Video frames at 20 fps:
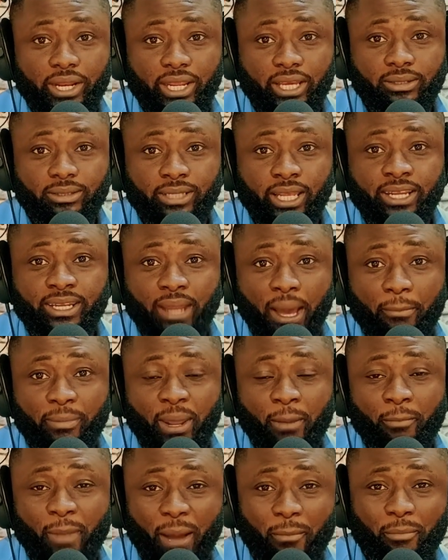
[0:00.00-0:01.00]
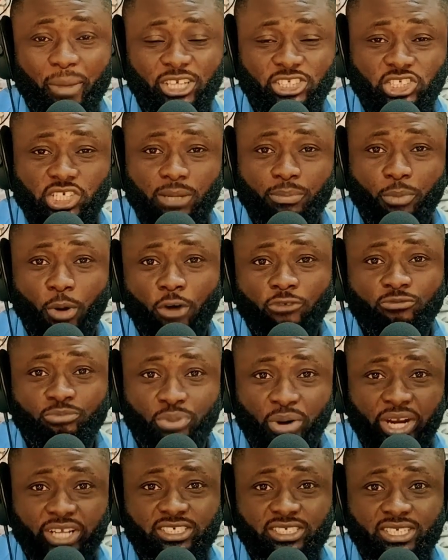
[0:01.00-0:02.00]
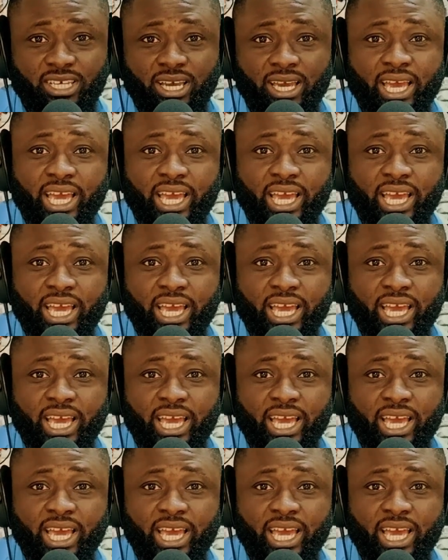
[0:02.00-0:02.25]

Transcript: the membership of BRICS